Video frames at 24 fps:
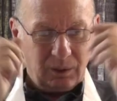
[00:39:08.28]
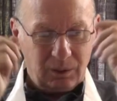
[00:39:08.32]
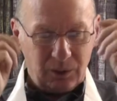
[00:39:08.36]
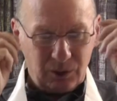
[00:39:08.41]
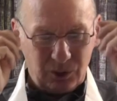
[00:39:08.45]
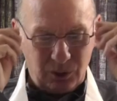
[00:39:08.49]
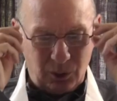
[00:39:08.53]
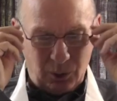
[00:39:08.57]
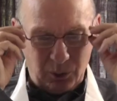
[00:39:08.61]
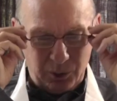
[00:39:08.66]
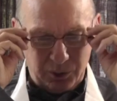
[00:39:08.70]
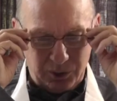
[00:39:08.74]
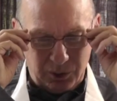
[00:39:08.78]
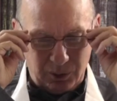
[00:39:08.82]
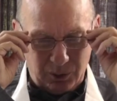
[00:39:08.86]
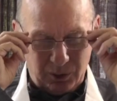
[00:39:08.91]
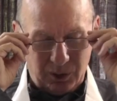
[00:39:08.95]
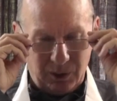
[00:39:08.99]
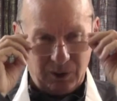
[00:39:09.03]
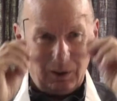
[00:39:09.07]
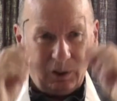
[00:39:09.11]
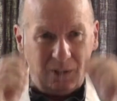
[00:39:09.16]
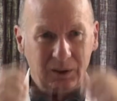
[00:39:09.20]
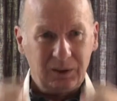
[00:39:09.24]
There's
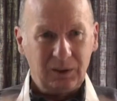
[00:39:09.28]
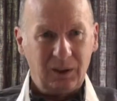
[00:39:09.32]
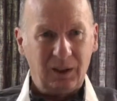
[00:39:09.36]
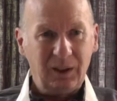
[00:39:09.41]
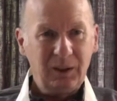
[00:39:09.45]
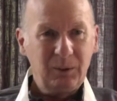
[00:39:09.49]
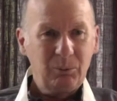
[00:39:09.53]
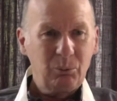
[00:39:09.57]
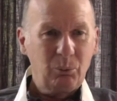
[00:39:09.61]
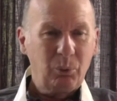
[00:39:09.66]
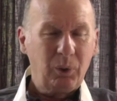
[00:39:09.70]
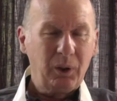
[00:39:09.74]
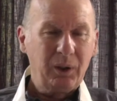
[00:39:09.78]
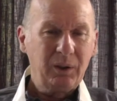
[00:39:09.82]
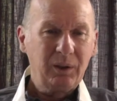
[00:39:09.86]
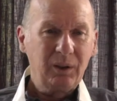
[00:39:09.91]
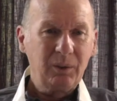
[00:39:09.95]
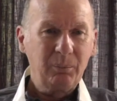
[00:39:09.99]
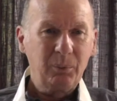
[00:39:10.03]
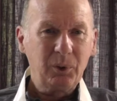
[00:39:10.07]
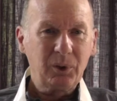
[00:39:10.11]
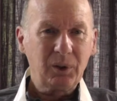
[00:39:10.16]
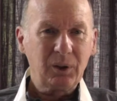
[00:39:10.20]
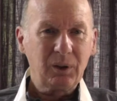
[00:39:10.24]
also a, a time when
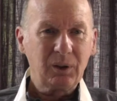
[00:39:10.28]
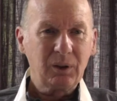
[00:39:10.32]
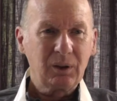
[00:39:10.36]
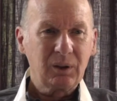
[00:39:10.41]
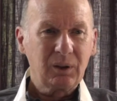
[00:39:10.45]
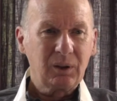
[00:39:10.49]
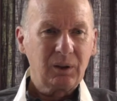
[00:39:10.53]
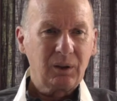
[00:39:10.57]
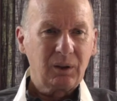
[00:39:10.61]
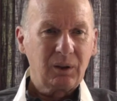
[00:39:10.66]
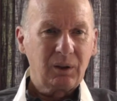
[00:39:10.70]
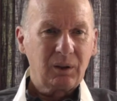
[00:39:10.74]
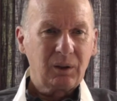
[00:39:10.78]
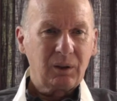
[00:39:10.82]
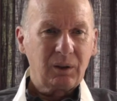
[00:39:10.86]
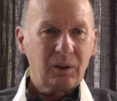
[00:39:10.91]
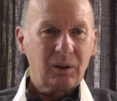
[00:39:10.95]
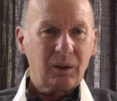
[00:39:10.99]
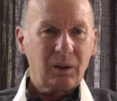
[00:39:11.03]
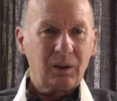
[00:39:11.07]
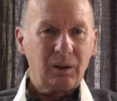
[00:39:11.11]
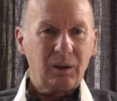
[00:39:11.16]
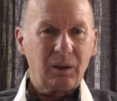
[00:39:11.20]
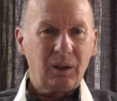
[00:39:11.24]
the Buddha
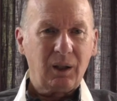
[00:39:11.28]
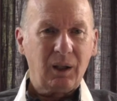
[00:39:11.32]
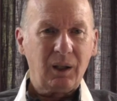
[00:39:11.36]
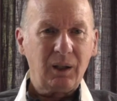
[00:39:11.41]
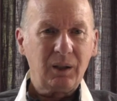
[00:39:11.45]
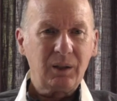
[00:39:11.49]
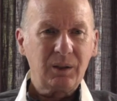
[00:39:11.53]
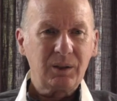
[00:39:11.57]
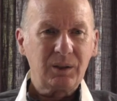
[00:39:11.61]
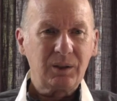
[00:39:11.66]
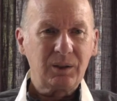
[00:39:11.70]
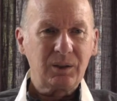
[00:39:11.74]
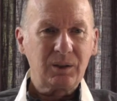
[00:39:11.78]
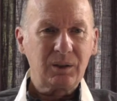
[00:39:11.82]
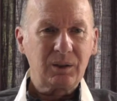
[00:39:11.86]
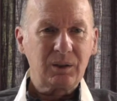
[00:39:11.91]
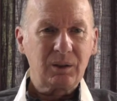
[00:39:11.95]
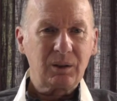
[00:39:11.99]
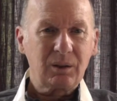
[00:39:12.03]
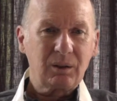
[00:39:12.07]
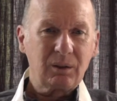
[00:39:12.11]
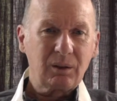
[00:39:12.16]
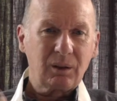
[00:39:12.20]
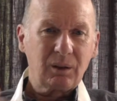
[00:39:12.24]
uh,
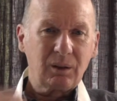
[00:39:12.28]
has